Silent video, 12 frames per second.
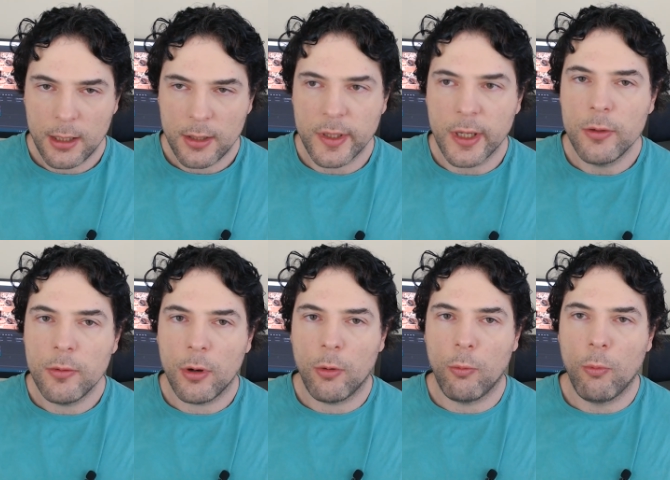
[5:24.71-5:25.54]
So
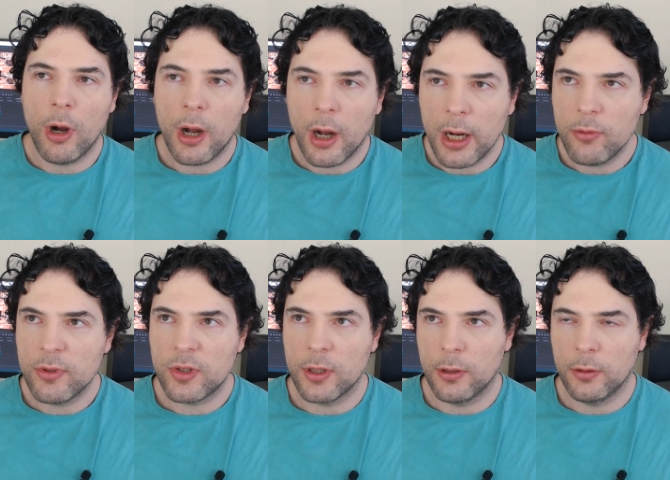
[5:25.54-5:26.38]
what I
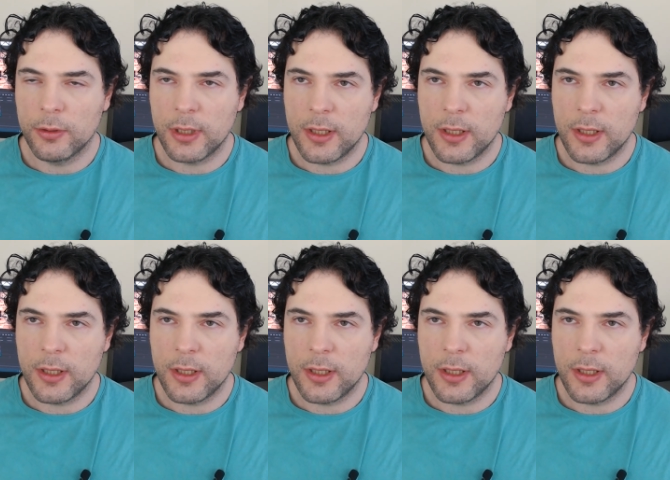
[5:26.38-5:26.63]
was told